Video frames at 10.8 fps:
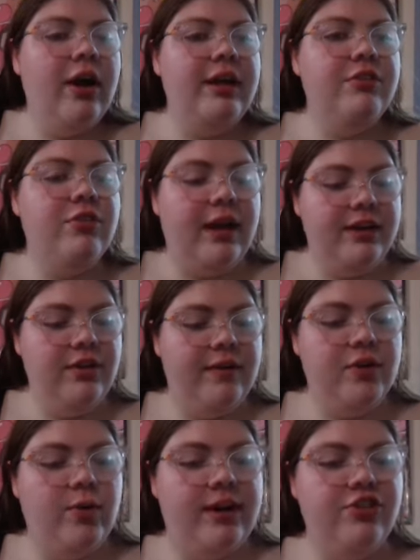Okay, so I do have
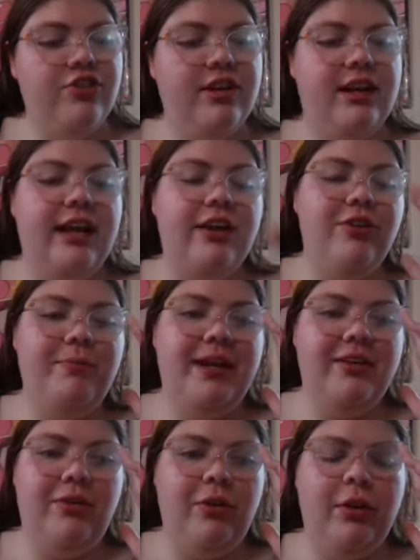a question, and I could
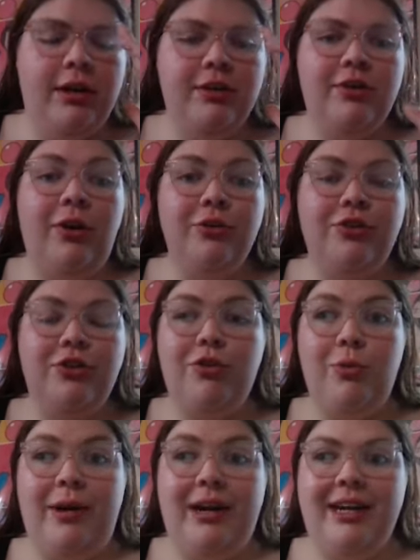be an old uncultured
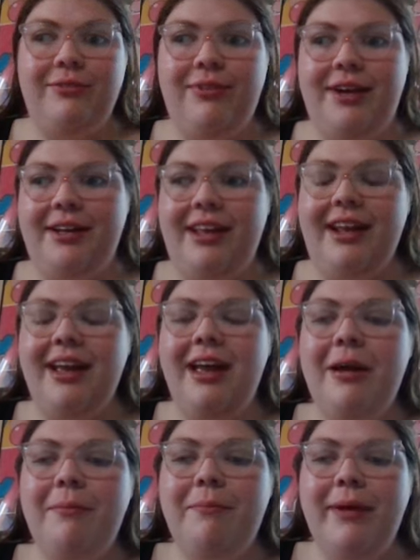swine, frankly.
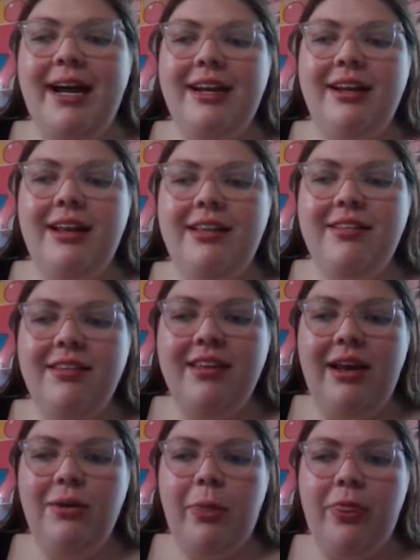But is this
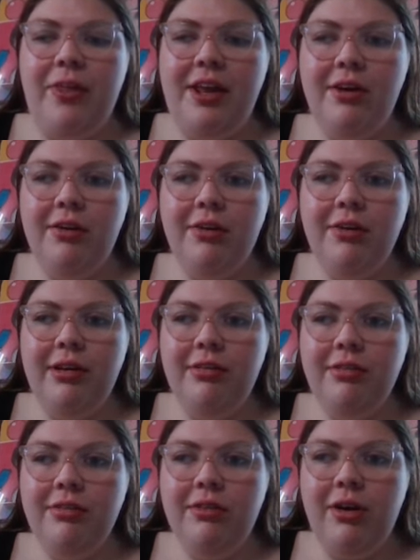how theater
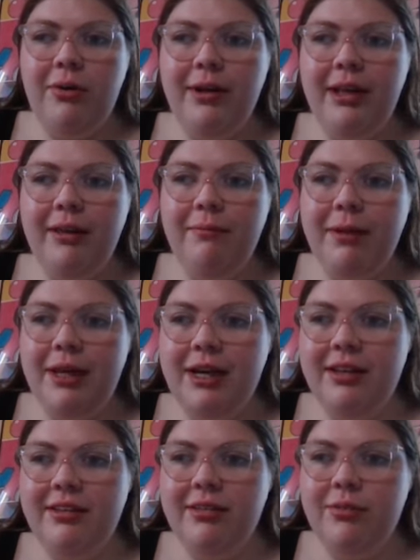is going?
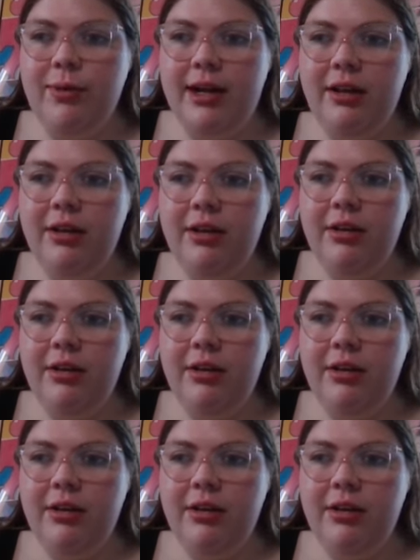Because why